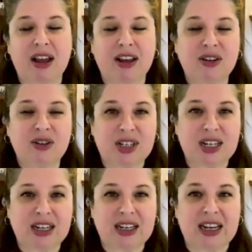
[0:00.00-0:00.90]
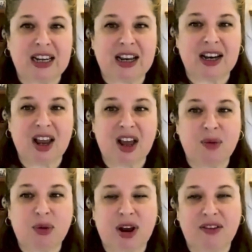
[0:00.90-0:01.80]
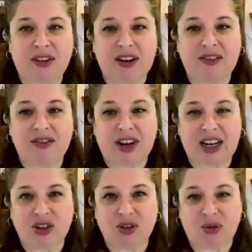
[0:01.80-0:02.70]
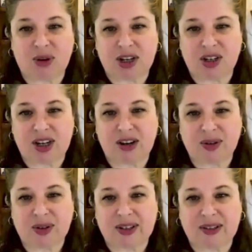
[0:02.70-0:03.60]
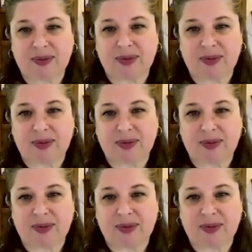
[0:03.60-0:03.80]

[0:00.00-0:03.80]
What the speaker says: understanding nonprofit financial ratios.